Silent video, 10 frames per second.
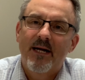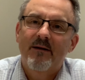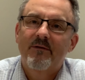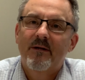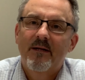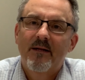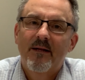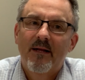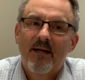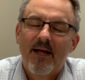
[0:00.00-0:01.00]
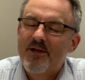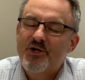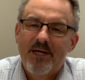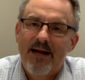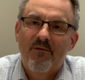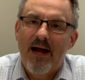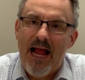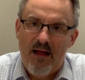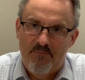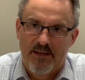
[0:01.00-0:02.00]
of and that should never
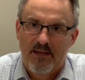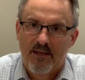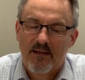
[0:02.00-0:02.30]
happen.